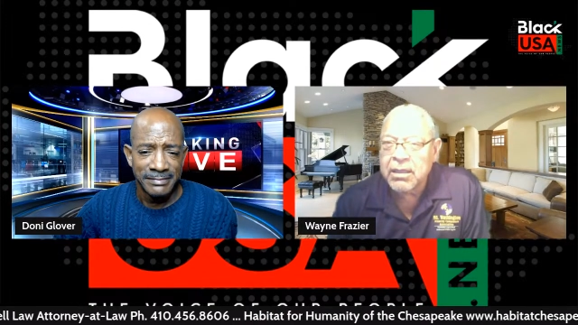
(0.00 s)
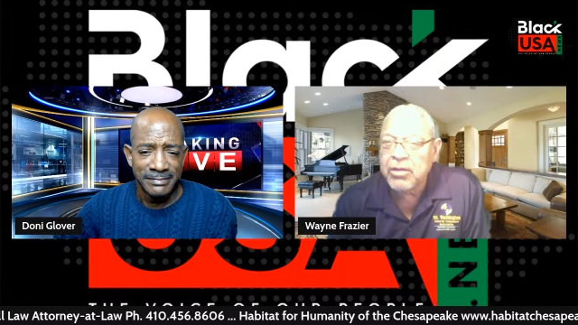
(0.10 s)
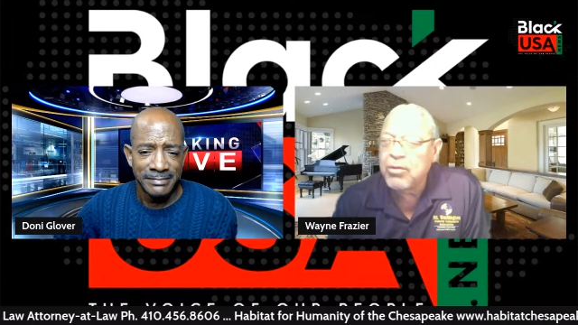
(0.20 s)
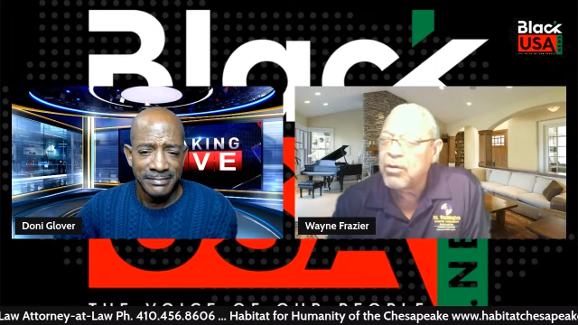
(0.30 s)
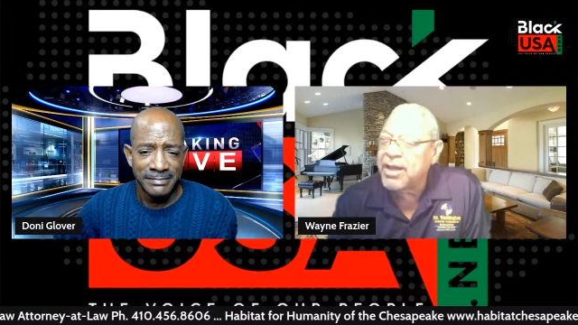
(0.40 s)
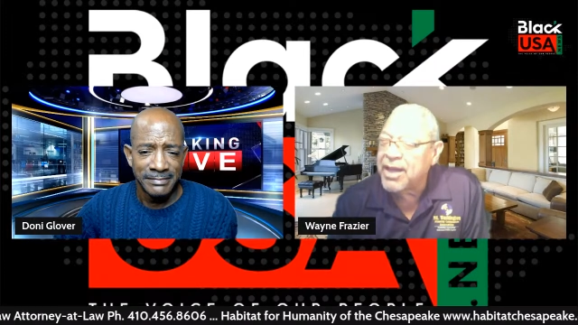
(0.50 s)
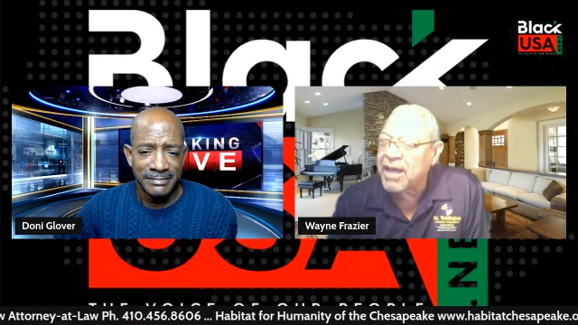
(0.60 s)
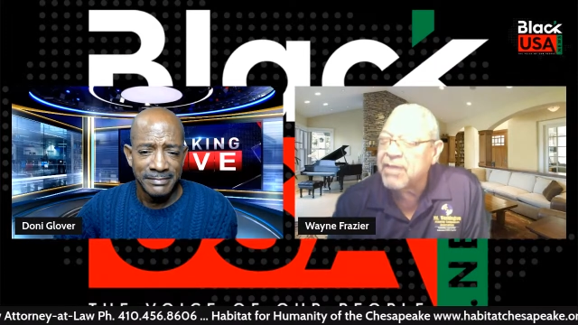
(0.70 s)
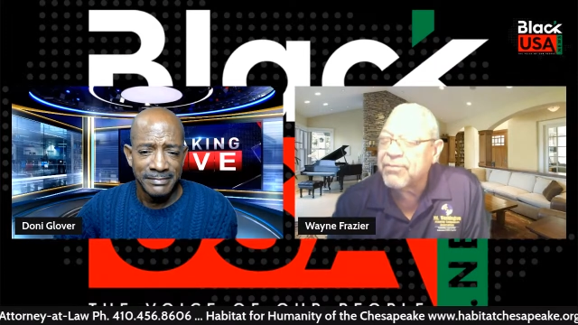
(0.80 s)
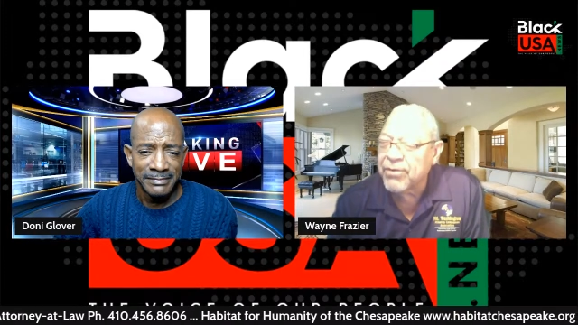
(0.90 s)
Speaker 1: You are
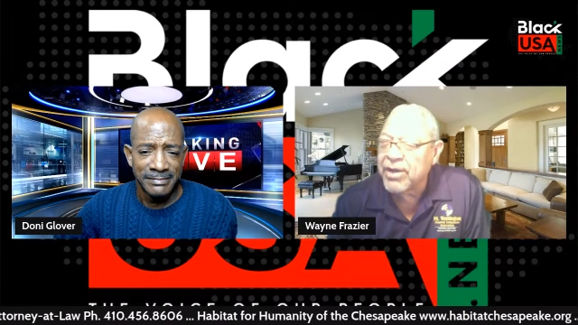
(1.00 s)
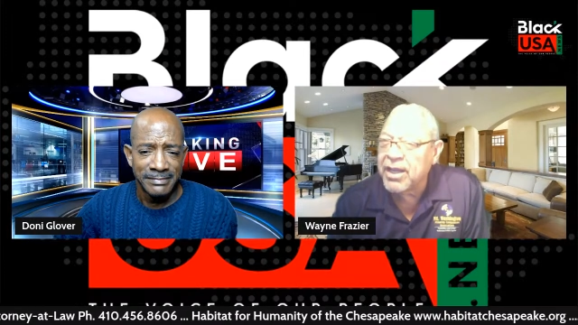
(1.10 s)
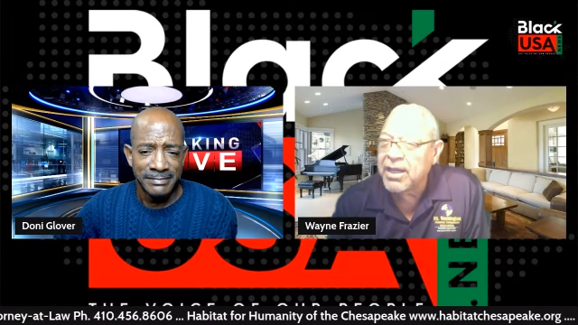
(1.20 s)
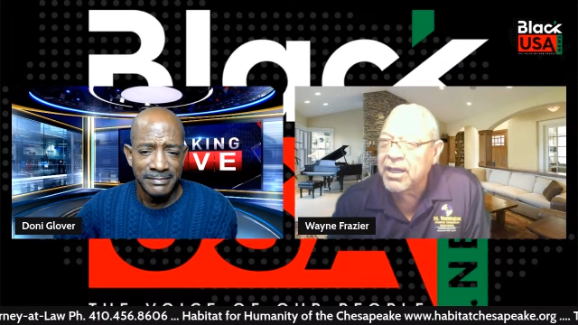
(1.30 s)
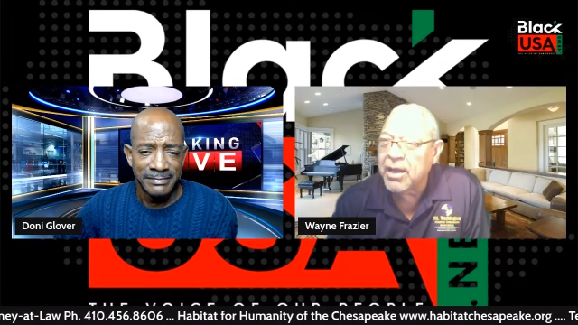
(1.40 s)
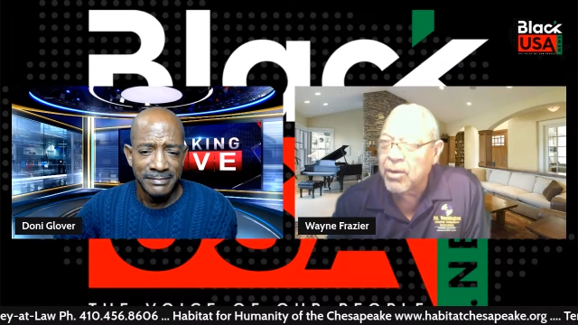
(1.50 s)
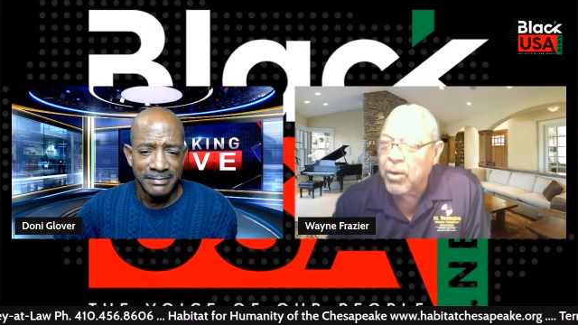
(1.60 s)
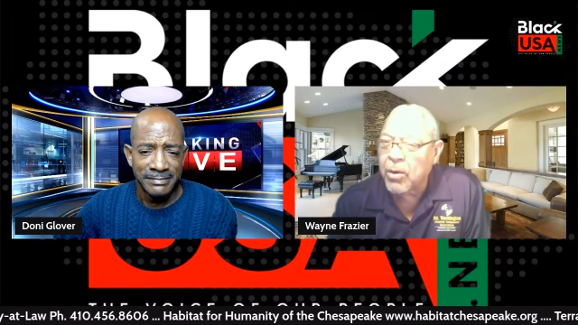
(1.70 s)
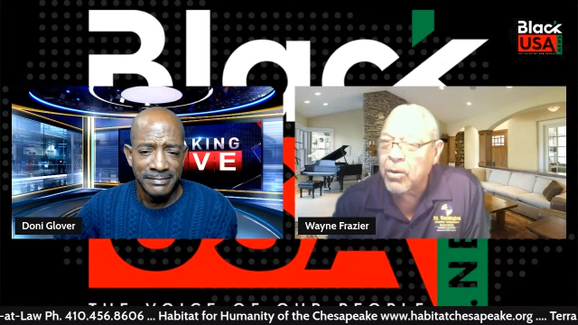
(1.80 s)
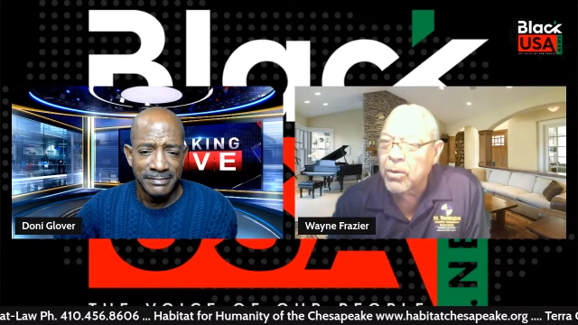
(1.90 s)
not afraid at
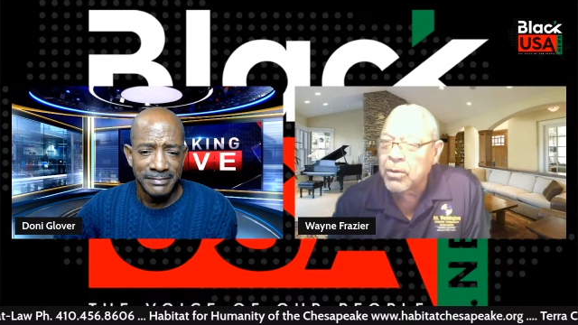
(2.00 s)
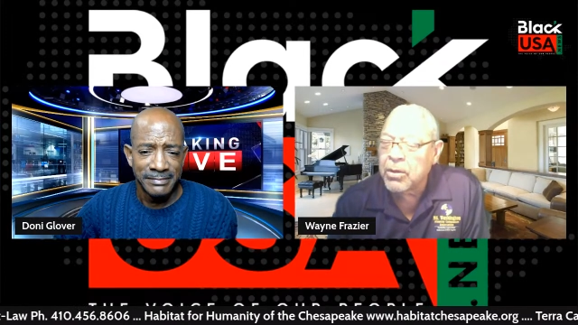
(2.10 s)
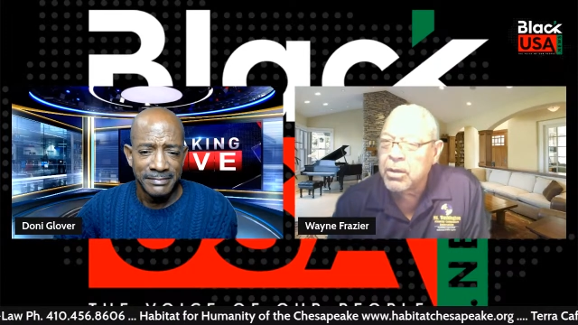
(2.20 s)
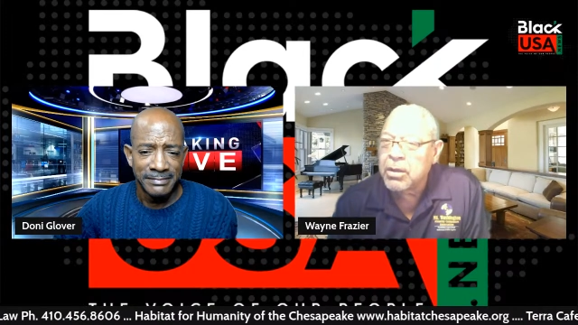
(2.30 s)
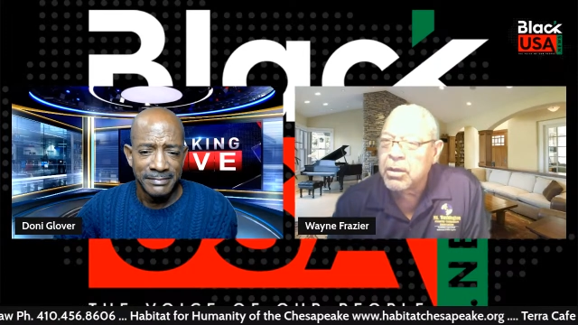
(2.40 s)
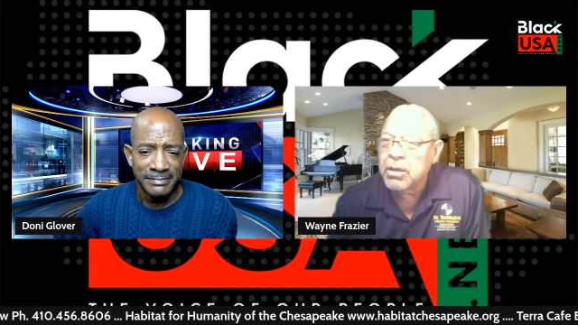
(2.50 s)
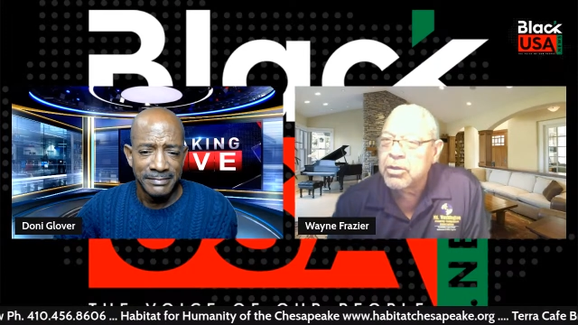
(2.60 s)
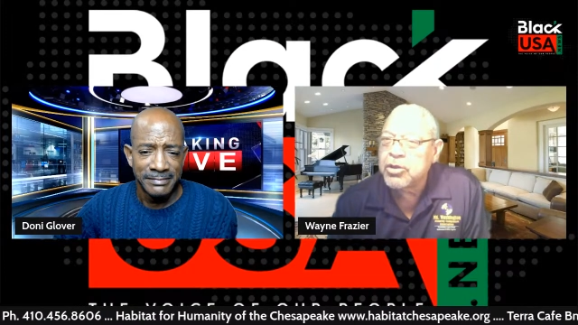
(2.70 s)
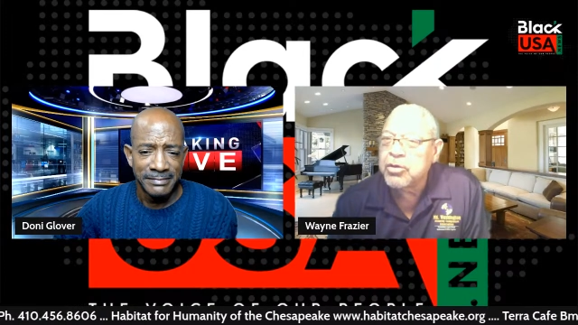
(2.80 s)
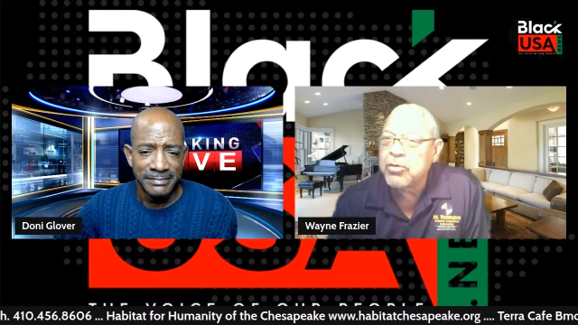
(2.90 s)
all
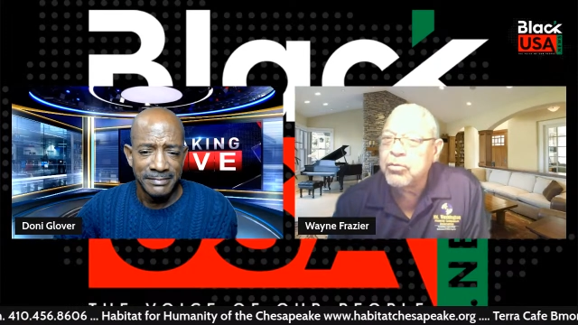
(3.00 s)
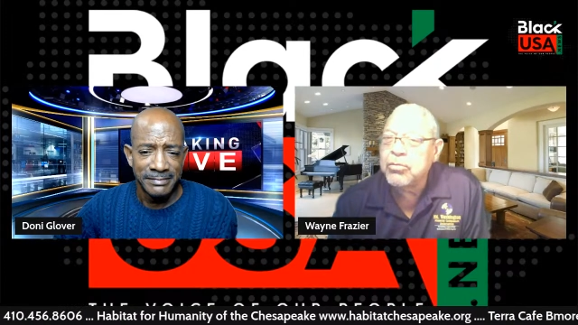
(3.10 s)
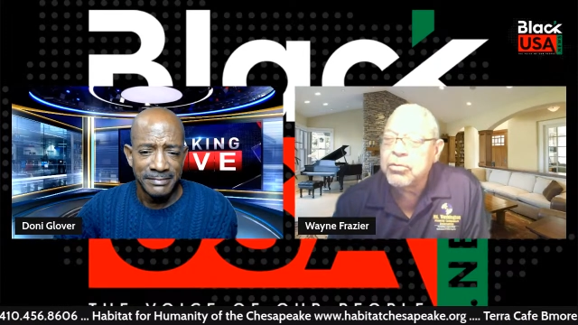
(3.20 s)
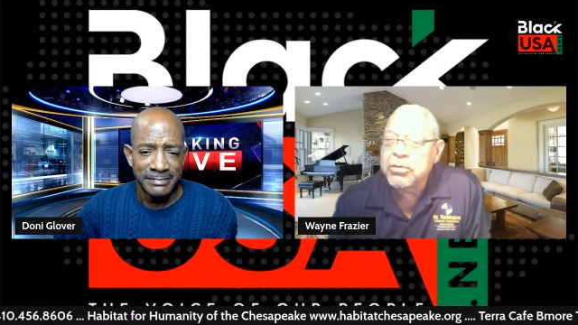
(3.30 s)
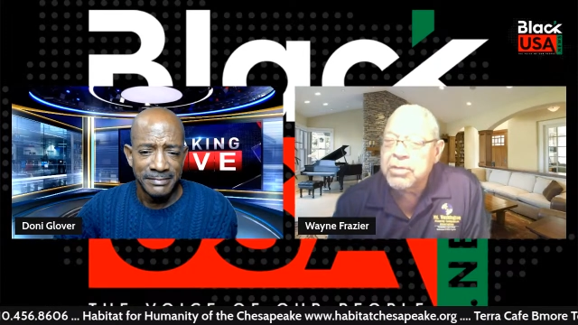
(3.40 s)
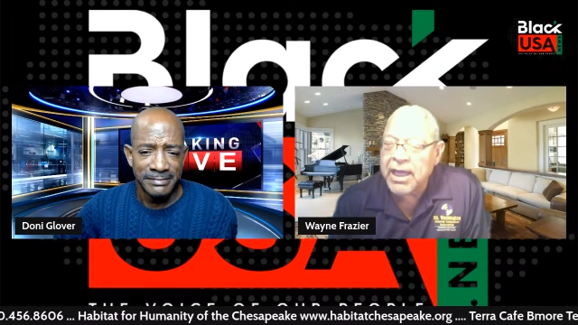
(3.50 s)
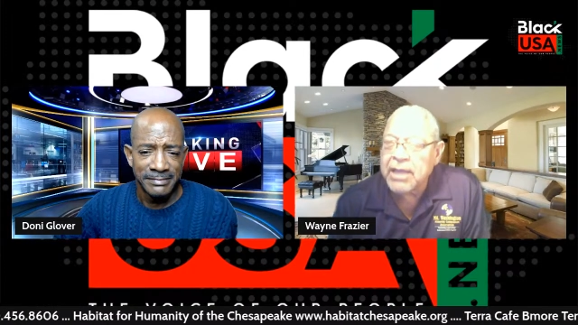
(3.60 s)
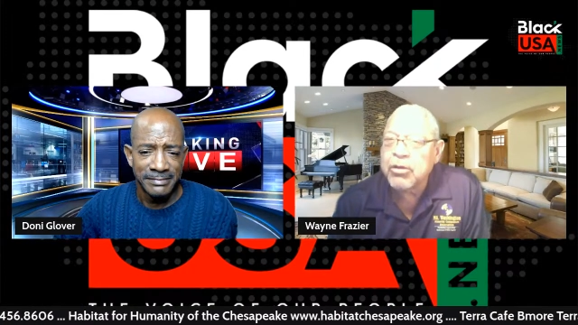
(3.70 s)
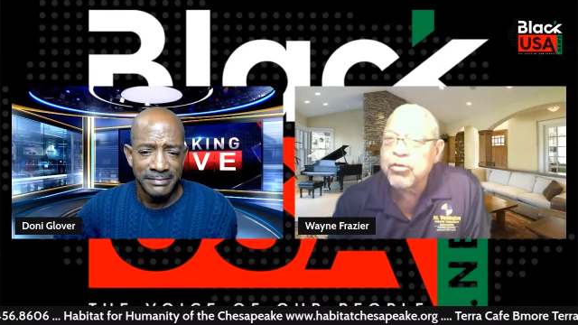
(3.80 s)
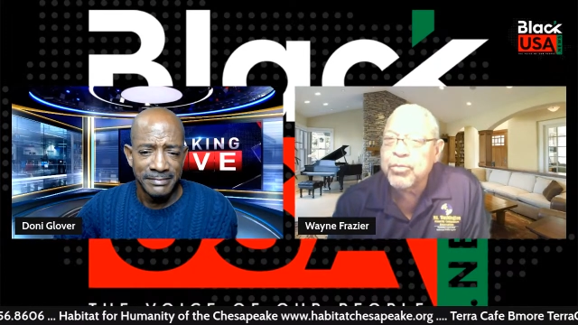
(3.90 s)
to
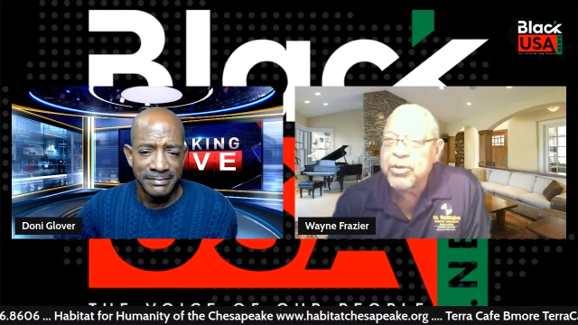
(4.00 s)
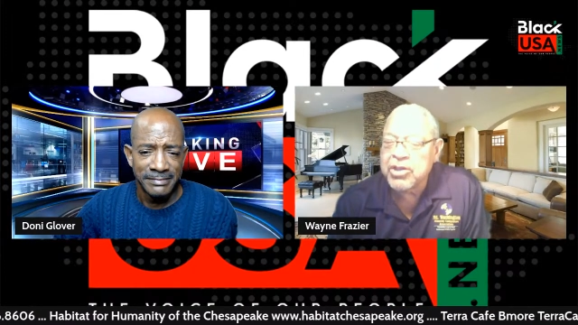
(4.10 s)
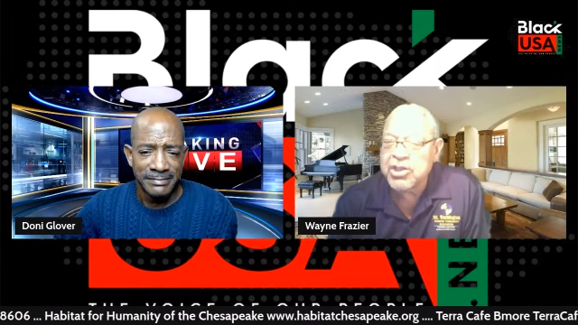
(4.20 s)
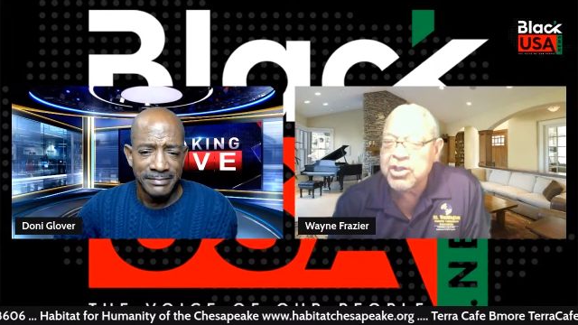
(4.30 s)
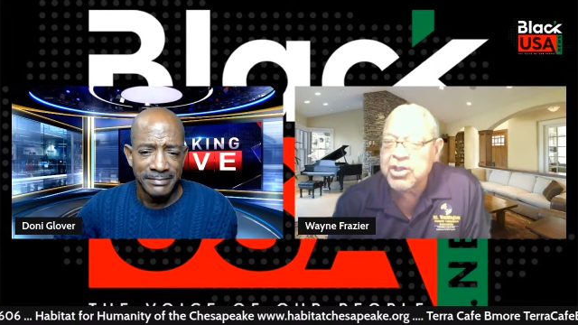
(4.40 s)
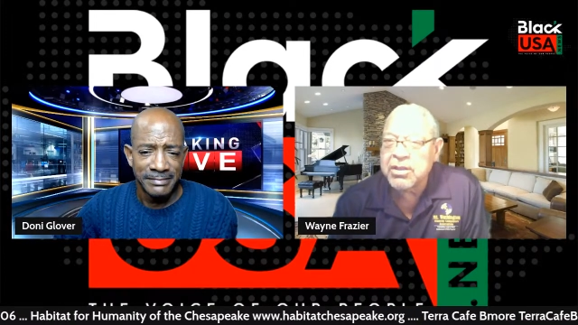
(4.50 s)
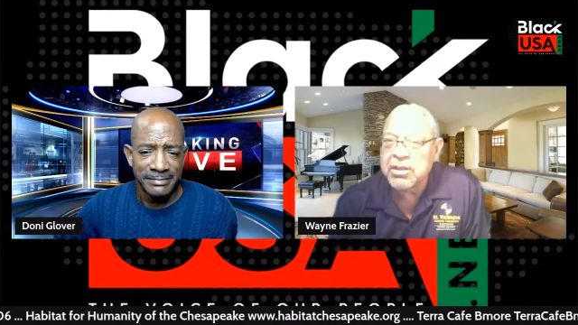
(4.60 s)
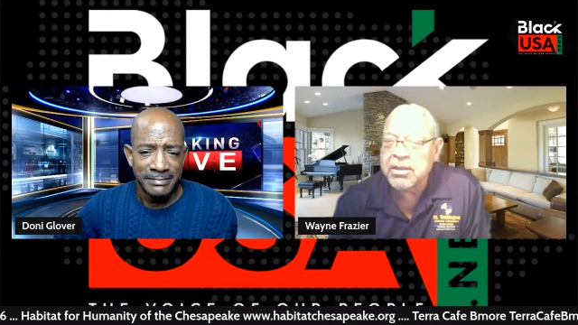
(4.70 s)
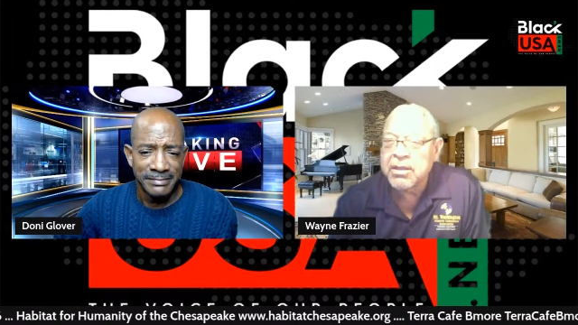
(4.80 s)
take those positions